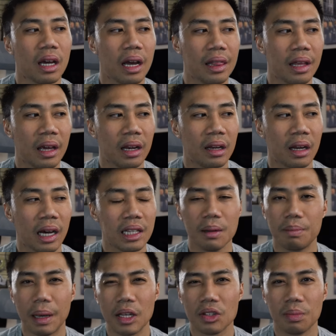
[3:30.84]
And then I
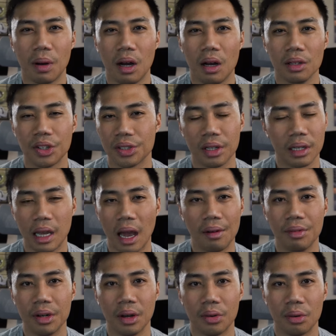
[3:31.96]
did baseball just like
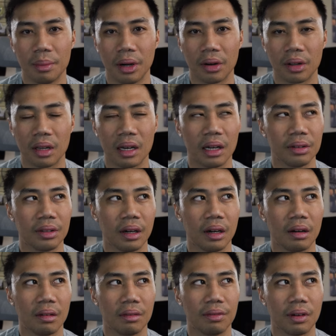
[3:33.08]
every other American out
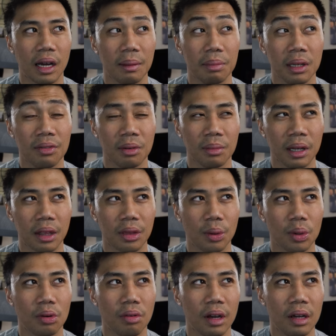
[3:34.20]
there. I believe from like
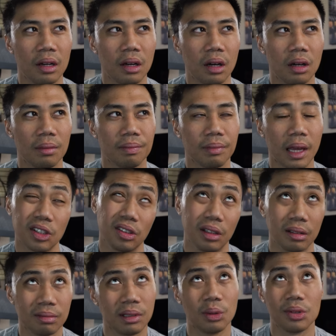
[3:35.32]
third grade,
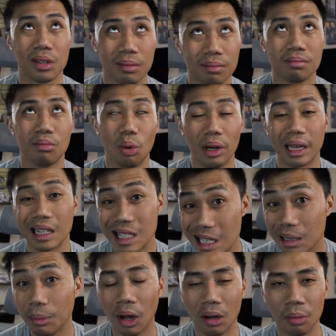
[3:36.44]
actually it was more like
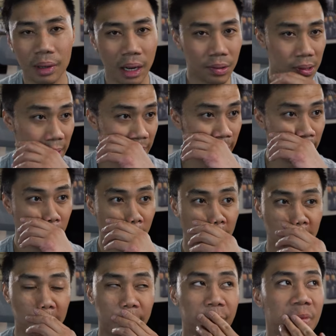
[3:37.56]
t-ball when I was in
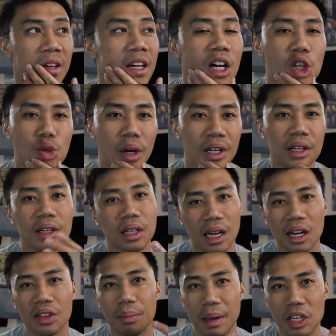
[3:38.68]
kindergarten. So I did
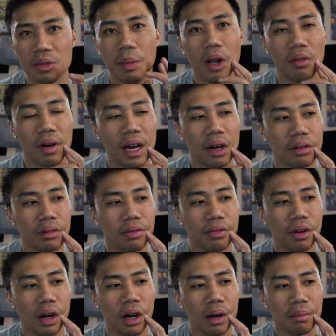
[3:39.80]
kind of the baseball route
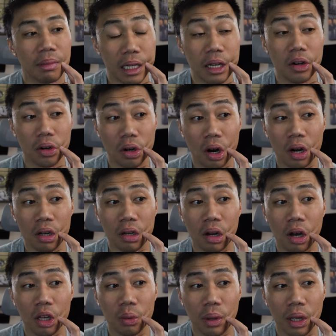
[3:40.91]
from kindergarten
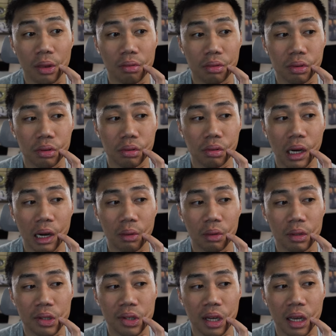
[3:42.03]
all the way through, I
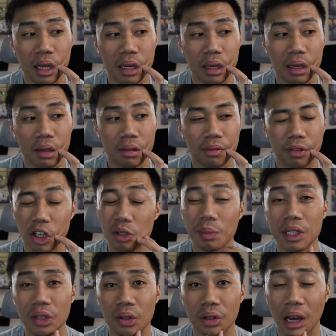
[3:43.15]
would say,
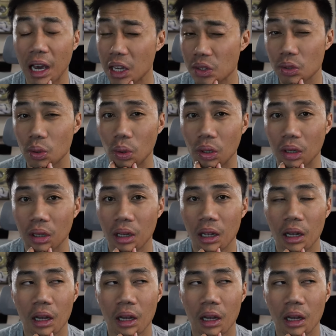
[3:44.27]
freshman year in high school.